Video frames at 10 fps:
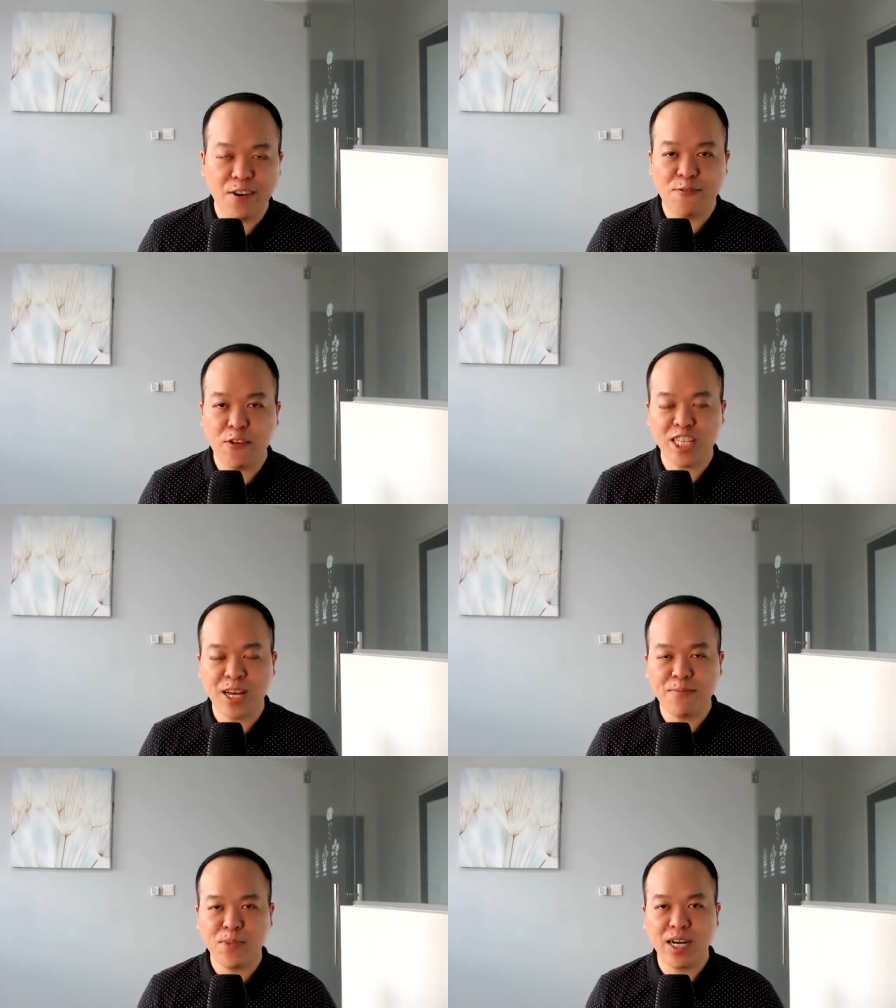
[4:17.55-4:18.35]
For
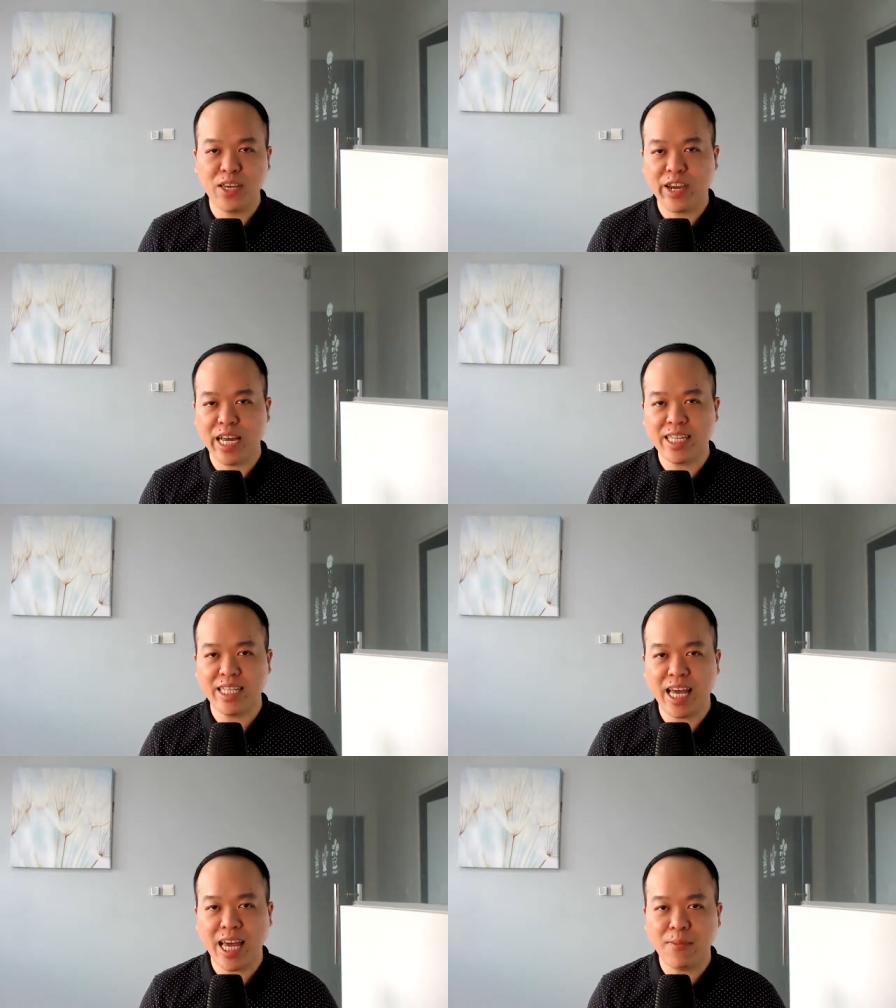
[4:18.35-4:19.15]
example, you can
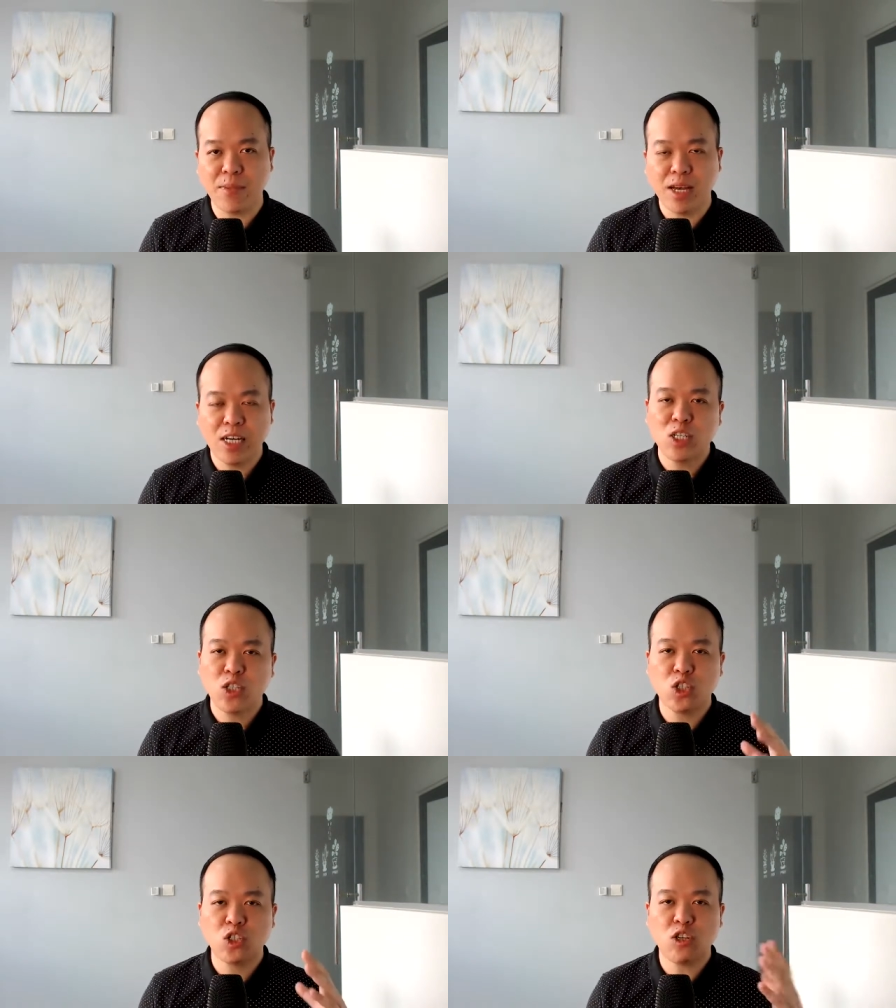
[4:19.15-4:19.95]
say
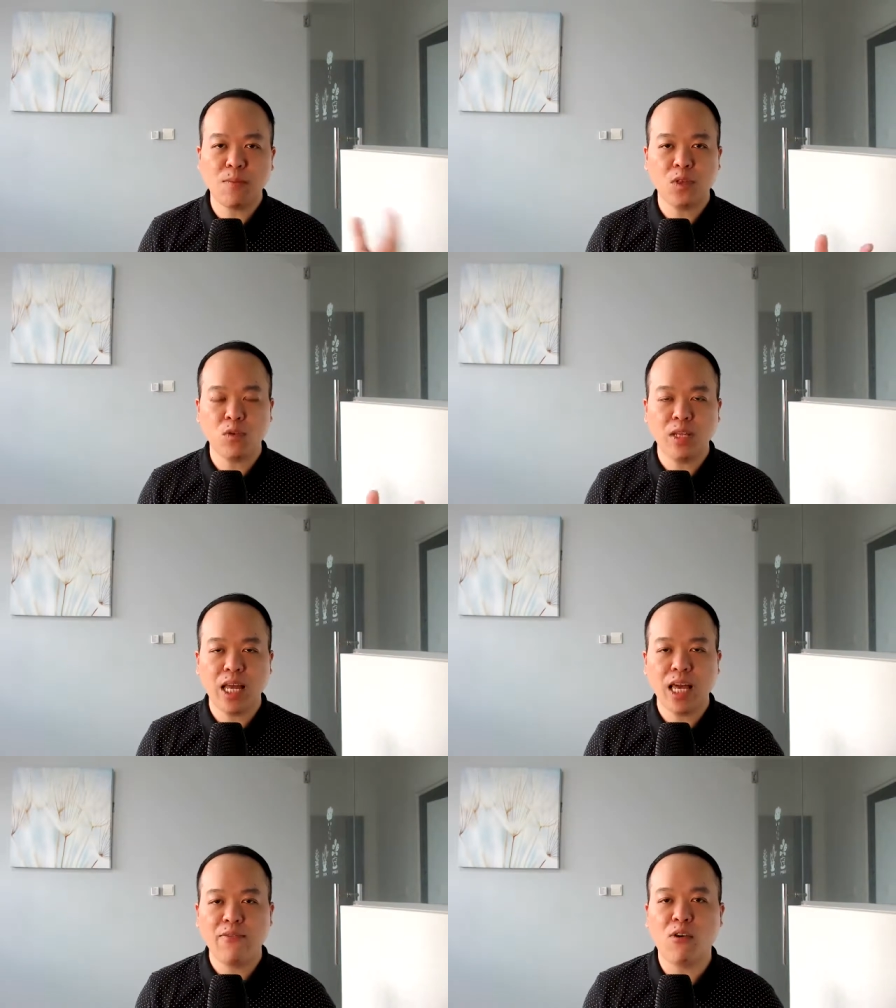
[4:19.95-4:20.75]
shop
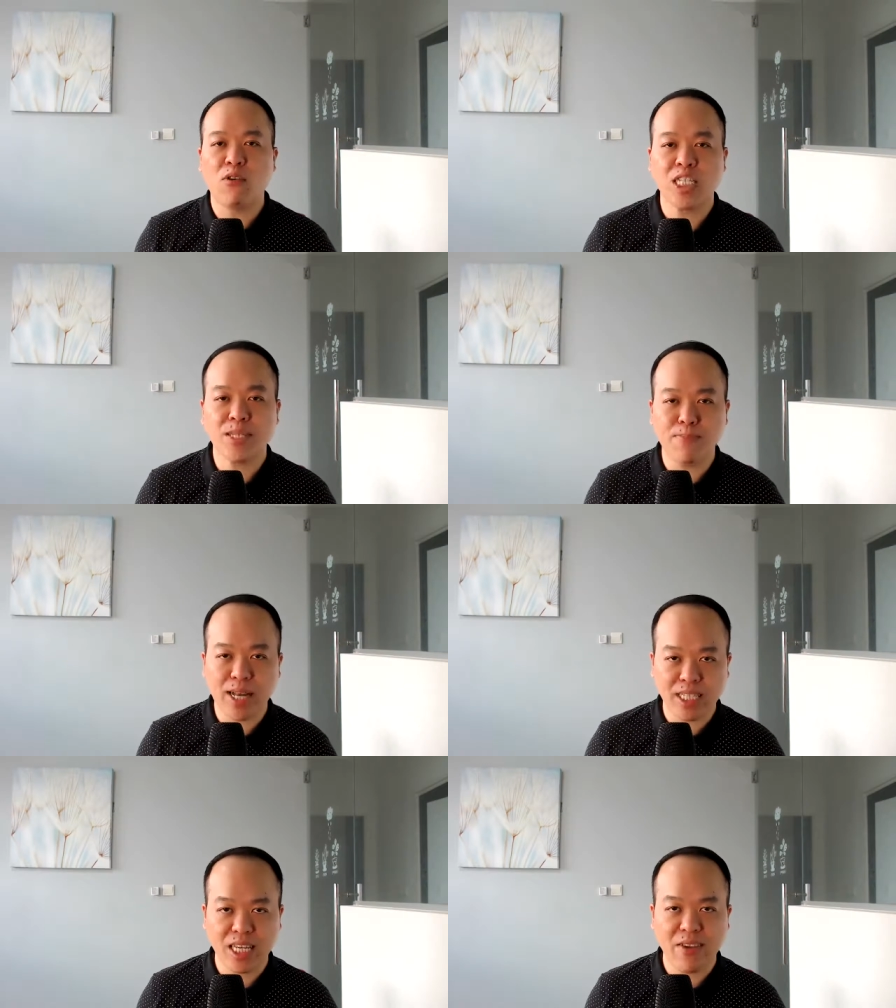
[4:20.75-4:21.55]
today for
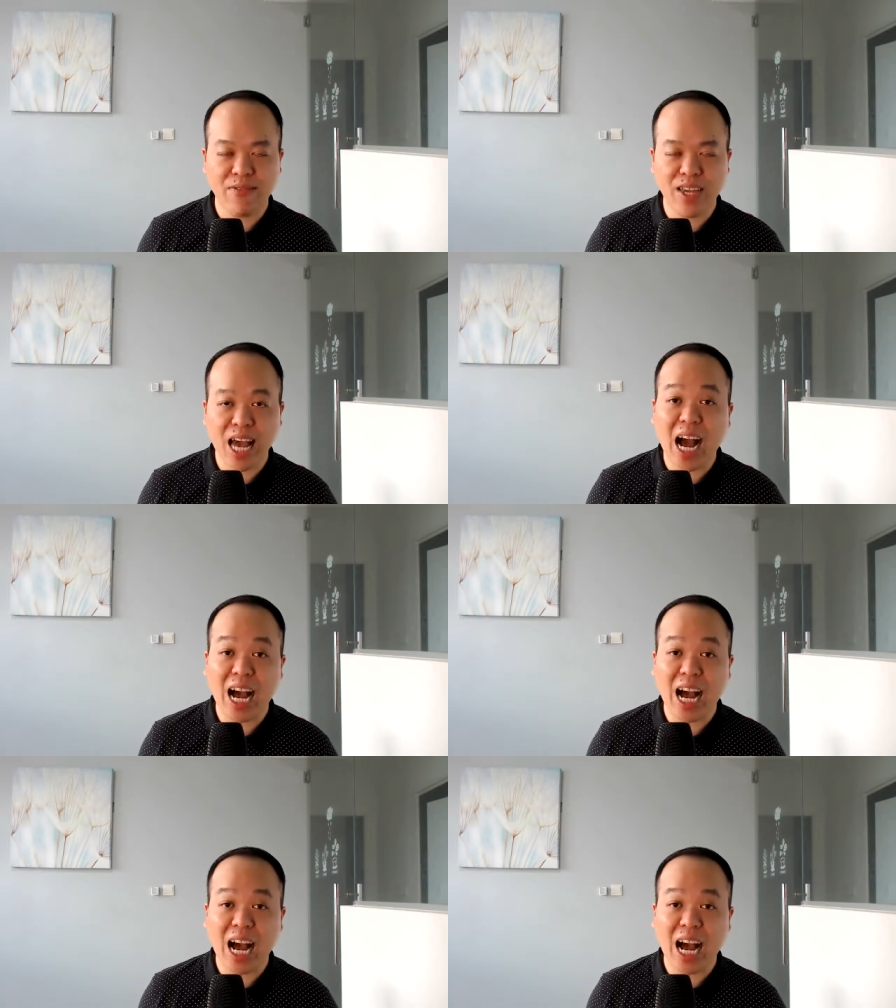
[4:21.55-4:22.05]
smart TV